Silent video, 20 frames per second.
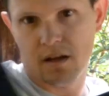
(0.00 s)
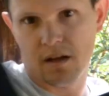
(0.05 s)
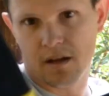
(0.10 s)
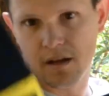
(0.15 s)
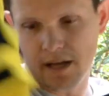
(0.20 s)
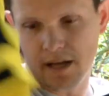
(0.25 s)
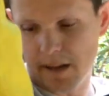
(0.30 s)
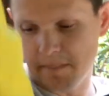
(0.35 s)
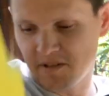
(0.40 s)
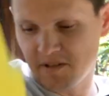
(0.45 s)

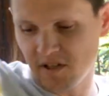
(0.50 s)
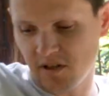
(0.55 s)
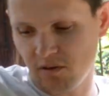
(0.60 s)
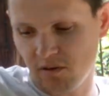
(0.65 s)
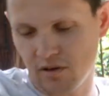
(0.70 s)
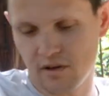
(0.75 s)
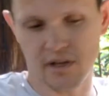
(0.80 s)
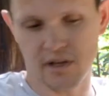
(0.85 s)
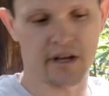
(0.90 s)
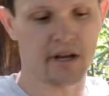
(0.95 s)

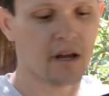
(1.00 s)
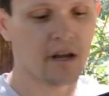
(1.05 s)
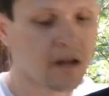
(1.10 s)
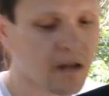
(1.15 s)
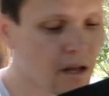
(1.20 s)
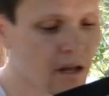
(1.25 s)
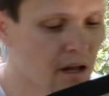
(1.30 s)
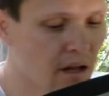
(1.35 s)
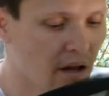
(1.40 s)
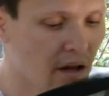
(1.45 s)
absolutely
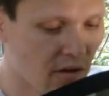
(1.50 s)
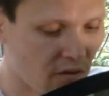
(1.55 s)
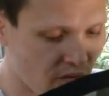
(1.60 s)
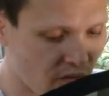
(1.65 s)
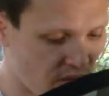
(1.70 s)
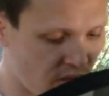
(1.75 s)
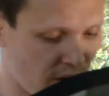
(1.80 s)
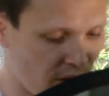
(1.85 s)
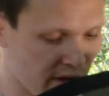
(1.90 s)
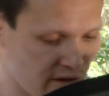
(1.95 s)

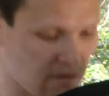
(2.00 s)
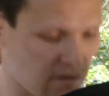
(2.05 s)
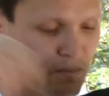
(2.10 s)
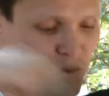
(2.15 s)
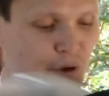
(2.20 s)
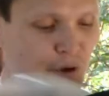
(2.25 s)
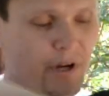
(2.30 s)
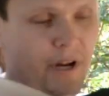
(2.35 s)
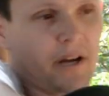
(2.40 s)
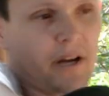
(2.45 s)
vital
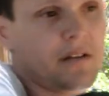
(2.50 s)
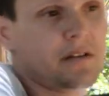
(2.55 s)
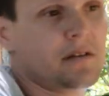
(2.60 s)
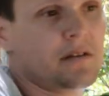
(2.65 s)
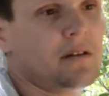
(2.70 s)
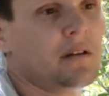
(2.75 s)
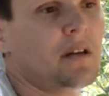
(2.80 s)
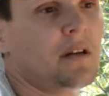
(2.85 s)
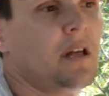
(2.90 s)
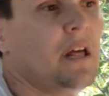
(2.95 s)
product.
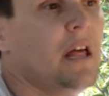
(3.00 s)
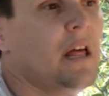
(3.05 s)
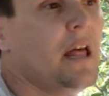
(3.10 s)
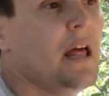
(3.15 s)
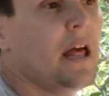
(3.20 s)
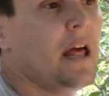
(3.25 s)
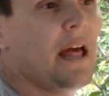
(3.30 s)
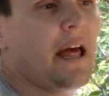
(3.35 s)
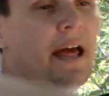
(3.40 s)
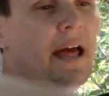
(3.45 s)

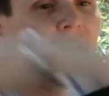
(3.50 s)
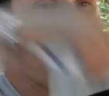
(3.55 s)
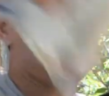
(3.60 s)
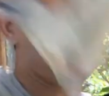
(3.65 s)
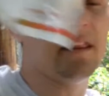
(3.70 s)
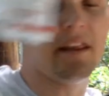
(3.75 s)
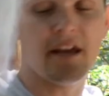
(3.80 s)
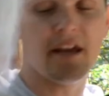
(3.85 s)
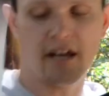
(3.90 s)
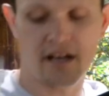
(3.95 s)

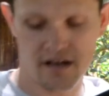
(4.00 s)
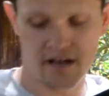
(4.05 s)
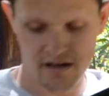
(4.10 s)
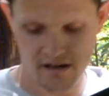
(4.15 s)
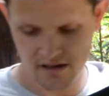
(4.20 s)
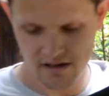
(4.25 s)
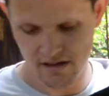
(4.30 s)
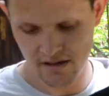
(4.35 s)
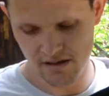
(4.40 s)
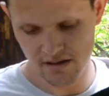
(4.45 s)
And then
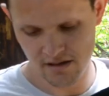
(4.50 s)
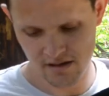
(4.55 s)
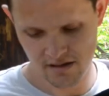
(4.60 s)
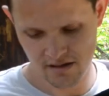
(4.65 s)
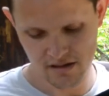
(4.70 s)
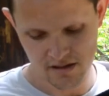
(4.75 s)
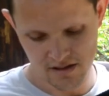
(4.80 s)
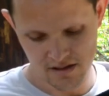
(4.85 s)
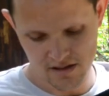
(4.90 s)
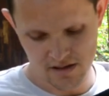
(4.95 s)

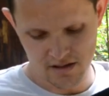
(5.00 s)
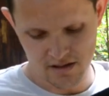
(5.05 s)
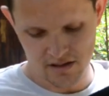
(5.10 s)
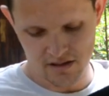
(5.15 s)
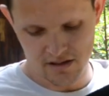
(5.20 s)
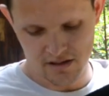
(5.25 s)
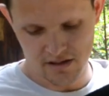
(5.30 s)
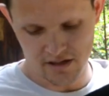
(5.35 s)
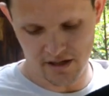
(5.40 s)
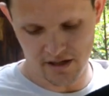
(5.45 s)

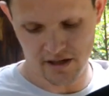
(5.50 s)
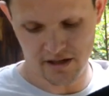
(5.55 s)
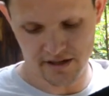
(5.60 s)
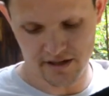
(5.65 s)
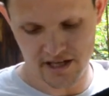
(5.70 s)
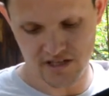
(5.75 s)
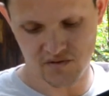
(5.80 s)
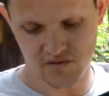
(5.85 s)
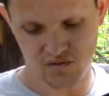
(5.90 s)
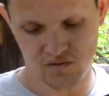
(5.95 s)
in
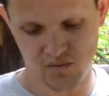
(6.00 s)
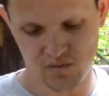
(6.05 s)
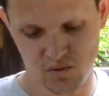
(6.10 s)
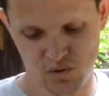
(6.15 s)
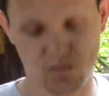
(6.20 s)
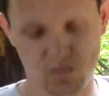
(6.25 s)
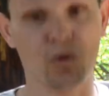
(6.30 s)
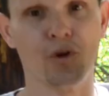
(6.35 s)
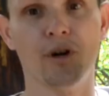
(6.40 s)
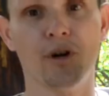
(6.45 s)
case
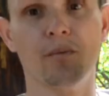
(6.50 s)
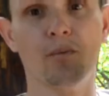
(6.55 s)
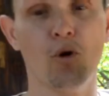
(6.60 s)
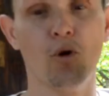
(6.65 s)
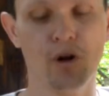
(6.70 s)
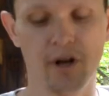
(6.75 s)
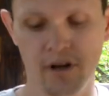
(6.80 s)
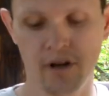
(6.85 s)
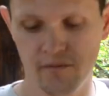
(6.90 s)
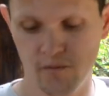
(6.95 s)
tomorrow
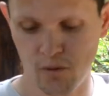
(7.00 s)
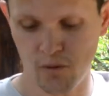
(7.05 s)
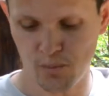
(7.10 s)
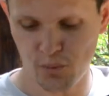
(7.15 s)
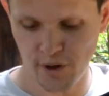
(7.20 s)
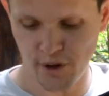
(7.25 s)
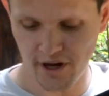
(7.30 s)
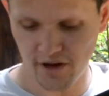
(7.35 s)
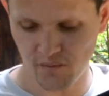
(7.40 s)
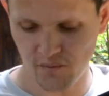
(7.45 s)
morning for
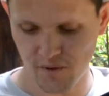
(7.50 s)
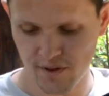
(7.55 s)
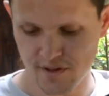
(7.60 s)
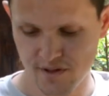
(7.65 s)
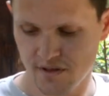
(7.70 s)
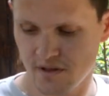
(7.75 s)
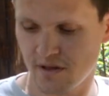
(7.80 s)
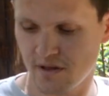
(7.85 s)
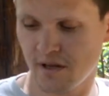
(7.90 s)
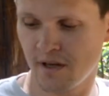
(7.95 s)

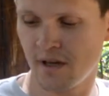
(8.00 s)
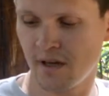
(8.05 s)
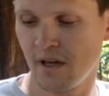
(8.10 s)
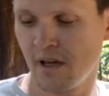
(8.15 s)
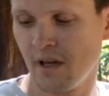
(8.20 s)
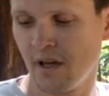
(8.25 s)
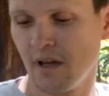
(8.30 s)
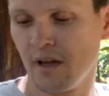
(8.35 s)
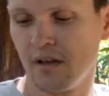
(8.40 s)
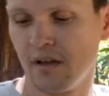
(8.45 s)
breakfast,
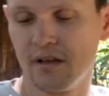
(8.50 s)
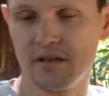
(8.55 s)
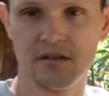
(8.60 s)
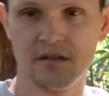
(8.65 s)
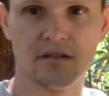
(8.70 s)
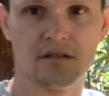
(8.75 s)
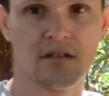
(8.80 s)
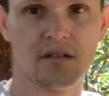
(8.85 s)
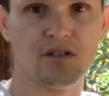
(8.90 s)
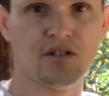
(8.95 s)
this
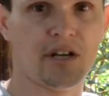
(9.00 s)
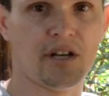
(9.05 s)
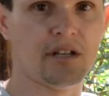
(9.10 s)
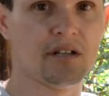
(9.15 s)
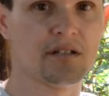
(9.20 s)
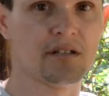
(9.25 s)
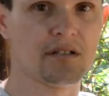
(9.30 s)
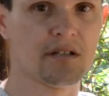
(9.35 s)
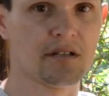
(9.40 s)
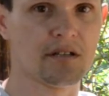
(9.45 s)
is the
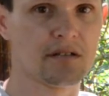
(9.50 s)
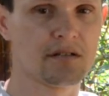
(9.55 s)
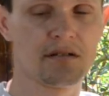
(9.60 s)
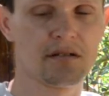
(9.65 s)
Genesis